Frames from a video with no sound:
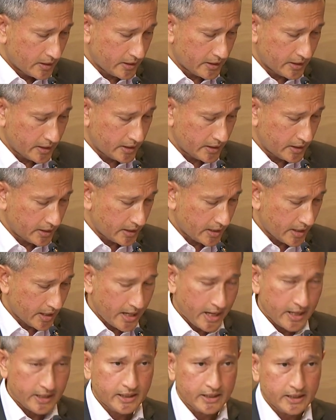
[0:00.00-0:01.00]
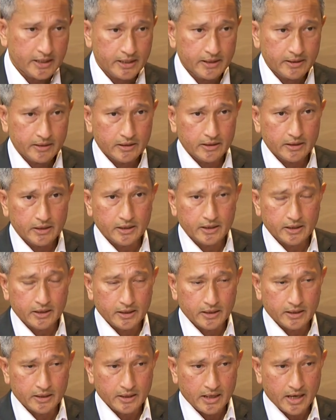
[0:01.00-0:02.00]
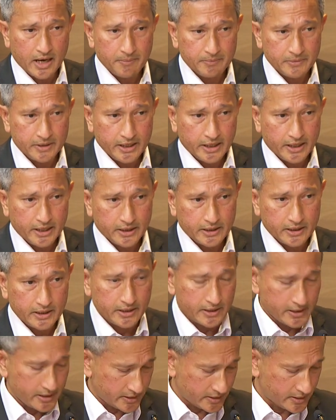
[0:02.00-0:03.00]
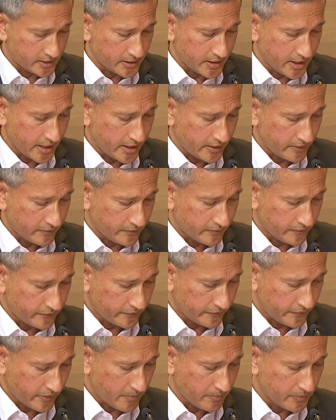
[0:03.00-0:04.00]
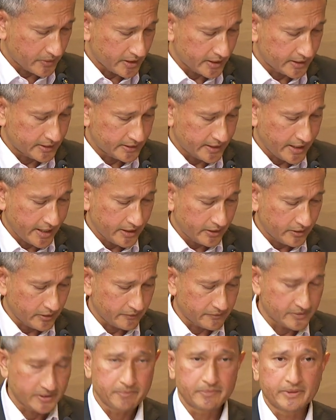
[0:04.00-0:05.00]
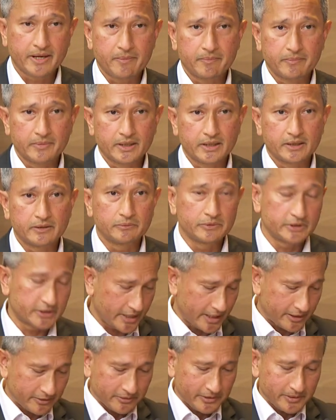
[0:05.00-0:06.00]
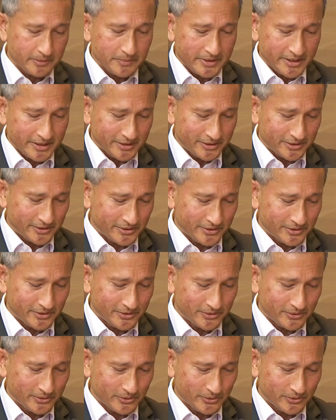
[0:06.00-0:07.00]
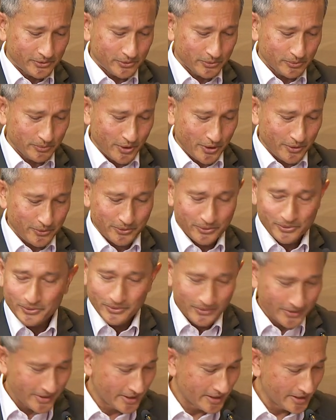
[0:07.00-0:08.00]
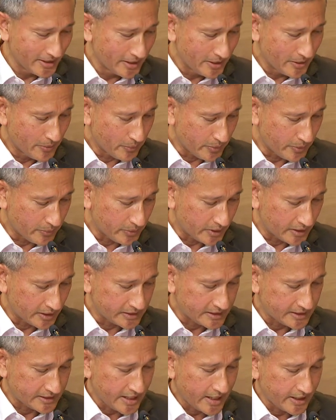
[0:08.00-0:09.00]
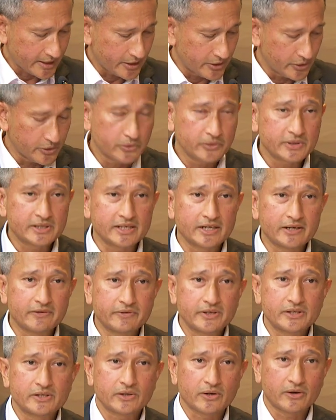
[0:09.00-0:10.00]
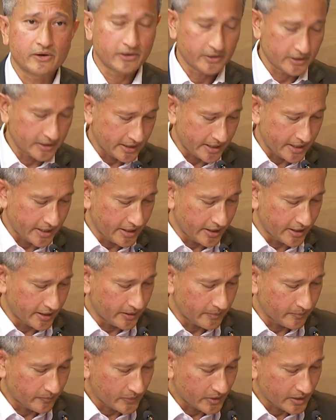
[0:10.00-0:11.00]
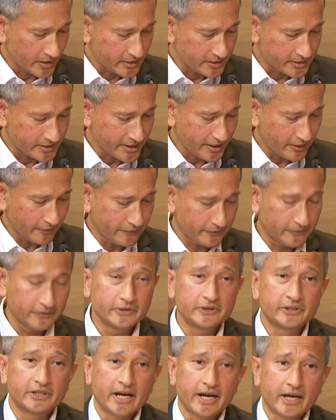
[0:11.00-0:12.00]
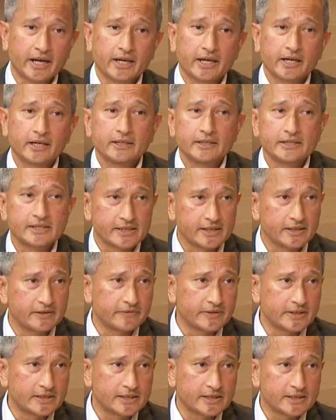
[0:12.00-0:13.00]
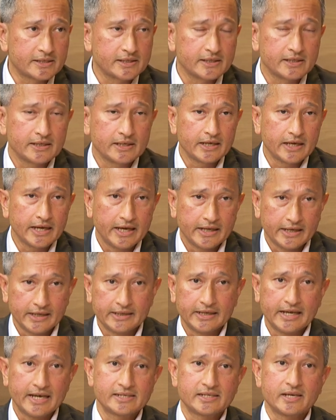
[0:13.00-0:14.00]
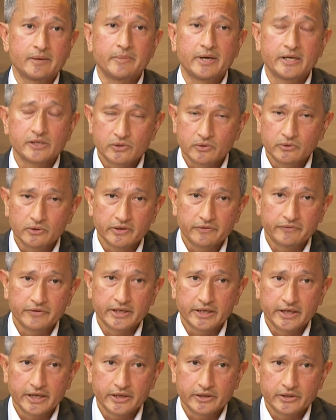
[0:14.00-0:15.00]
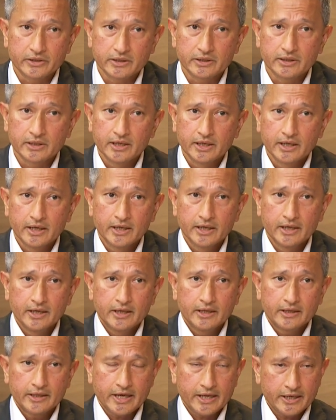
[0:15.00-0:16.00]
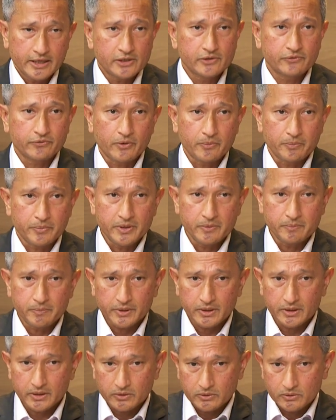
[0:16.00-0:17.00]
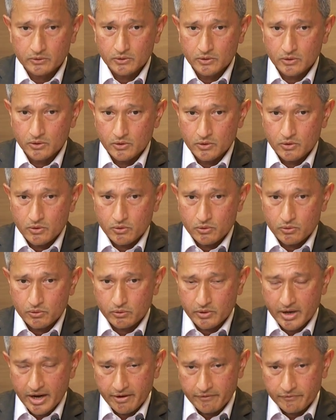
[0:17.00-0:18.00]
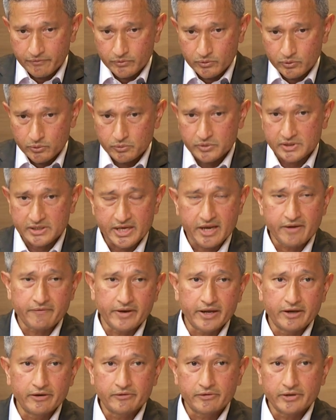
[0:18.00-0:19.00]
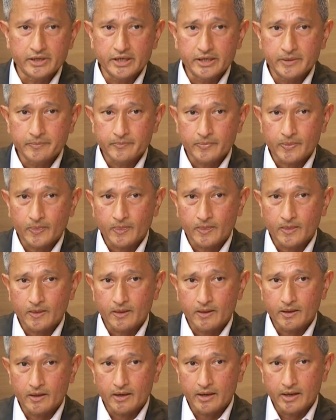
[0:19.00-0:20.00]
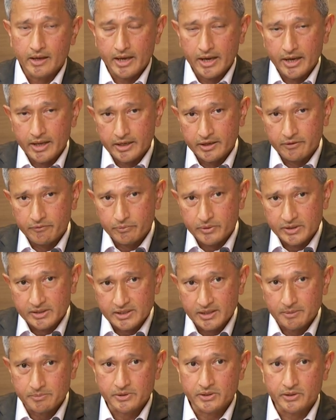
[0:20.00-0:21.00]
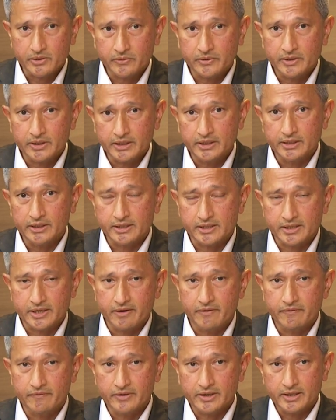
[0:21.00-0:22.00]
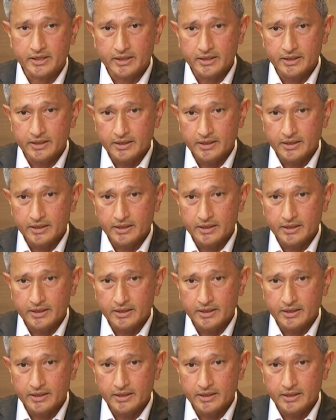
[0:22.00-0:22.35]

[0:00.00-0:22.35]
The other uh, update is that from the 10th of September, which actually means tomorrow, we will start a new service called a self-check service and an SMS notification. That is for people who have used SafeEntry, and if we subsequently discover